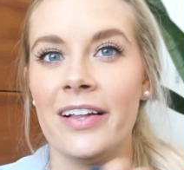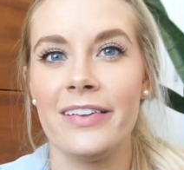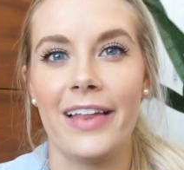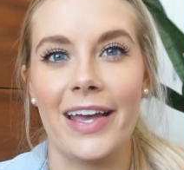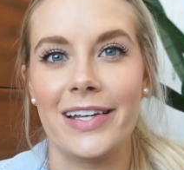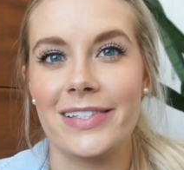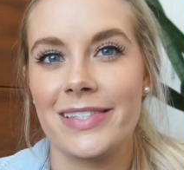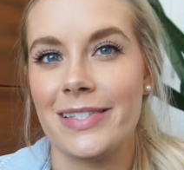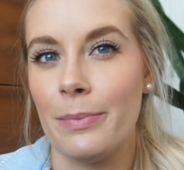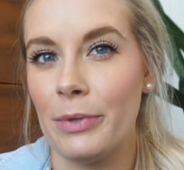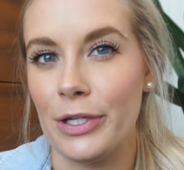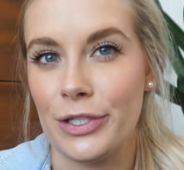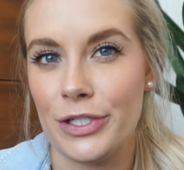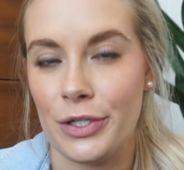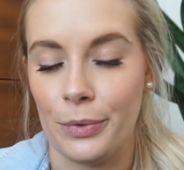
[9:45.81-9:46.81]
like
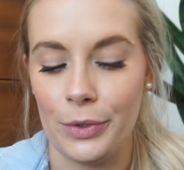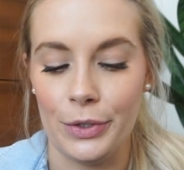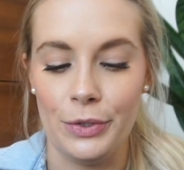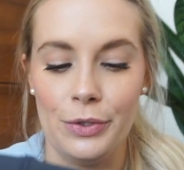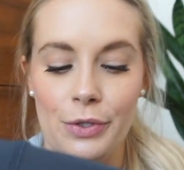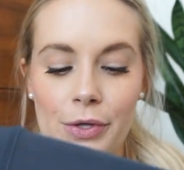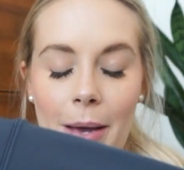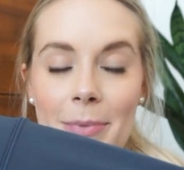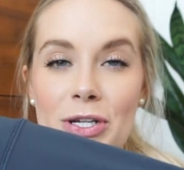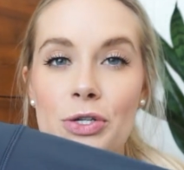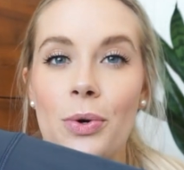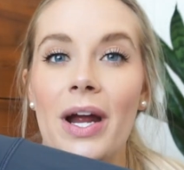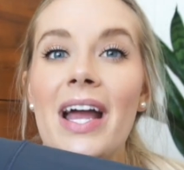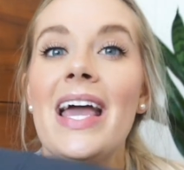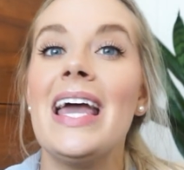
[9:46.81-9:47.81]
similar to Lululemon
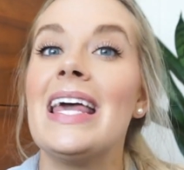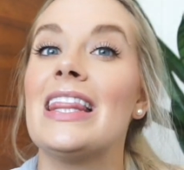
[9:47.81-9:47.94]
short.